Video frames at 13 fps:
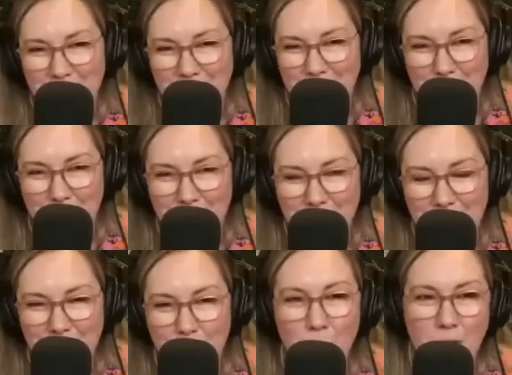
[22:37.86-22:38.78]
you know,
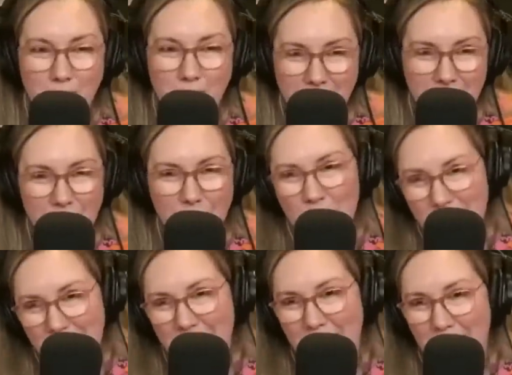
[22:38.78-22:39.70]
Cody
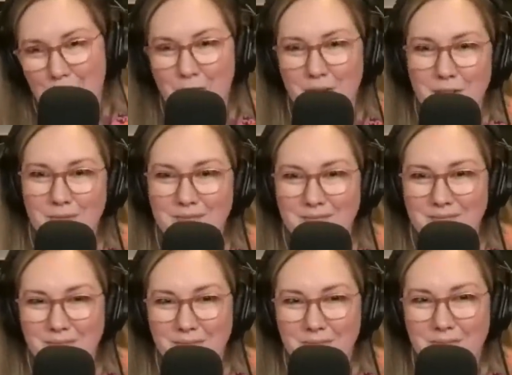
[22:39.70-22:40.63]
looks at the camera and
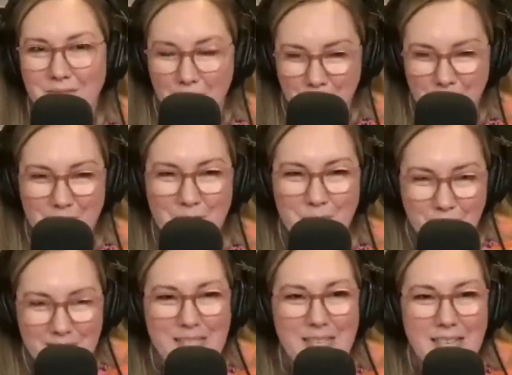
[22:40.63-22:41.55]
you know,
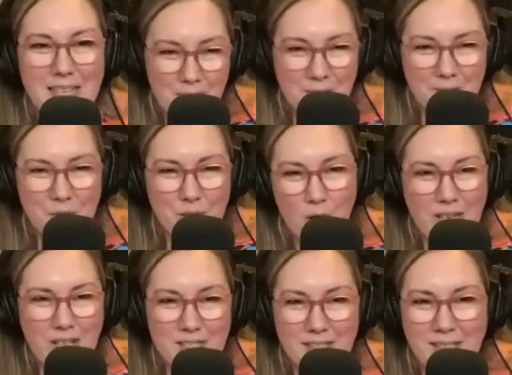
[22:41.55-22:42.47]
we see him
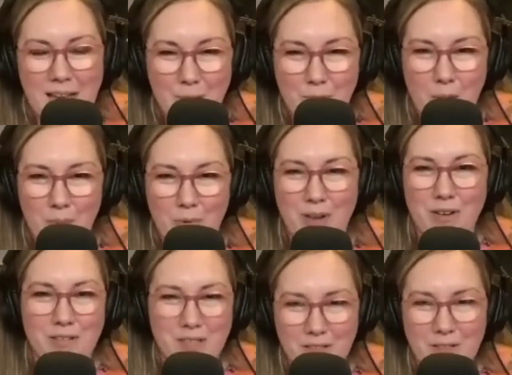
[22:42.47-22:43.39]
talking to the camera
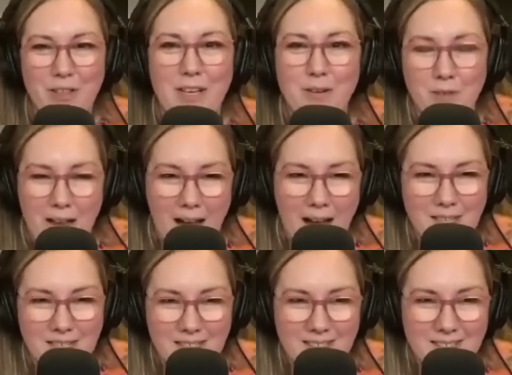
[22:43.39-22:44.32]
operators and they're like
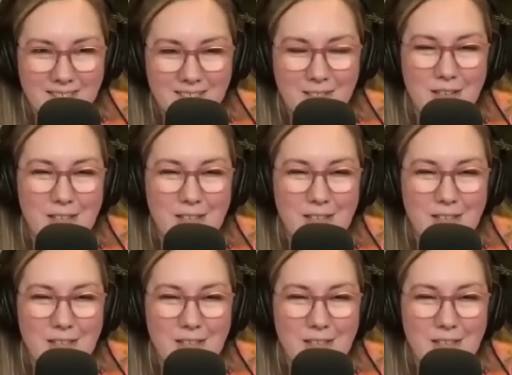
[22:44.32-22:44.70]
reacting as